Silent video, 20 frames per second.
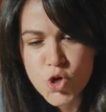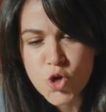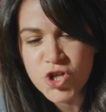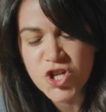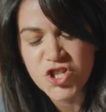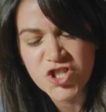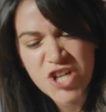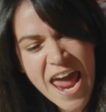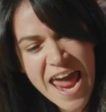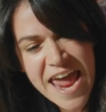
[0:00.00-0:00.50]
You
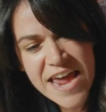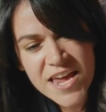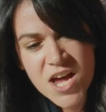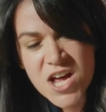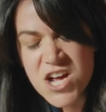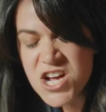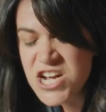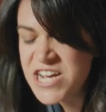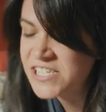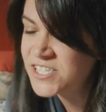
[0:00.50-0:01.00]
should take
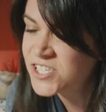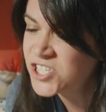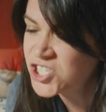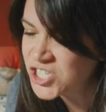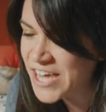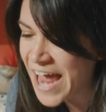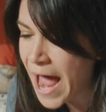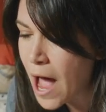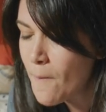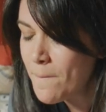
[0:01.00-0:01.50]
his
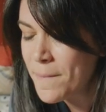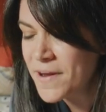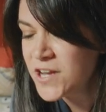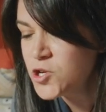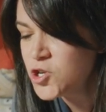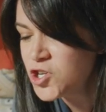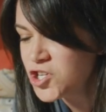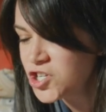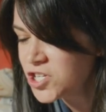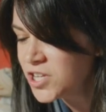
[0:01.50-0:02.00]
scalp and
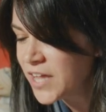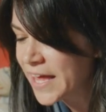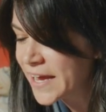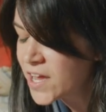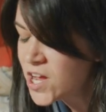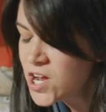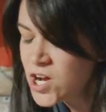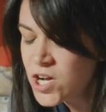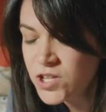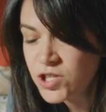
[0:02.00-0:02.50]
you should like
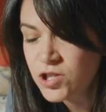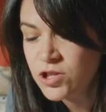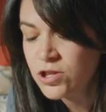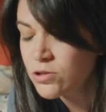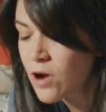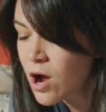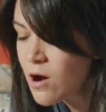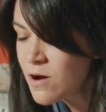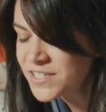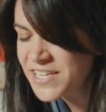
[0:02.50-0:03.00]

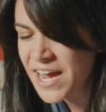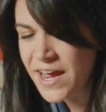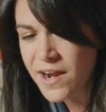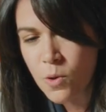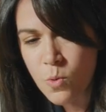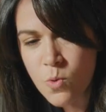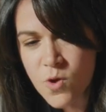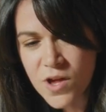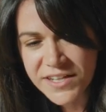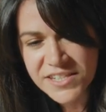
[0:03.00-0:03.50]
throw it down
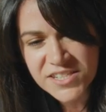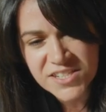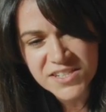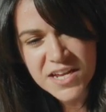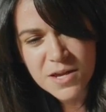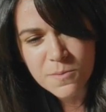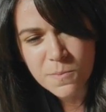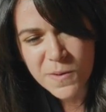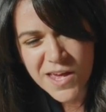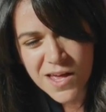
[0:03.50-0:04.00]
a really
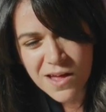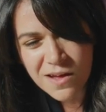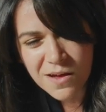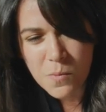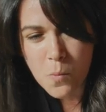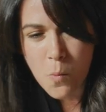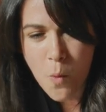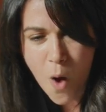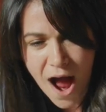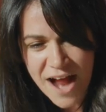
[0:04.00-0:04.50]
steep hill
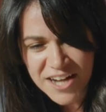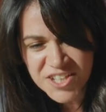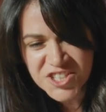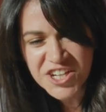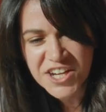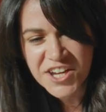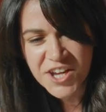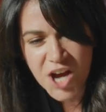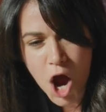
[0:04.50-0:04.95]
and watch it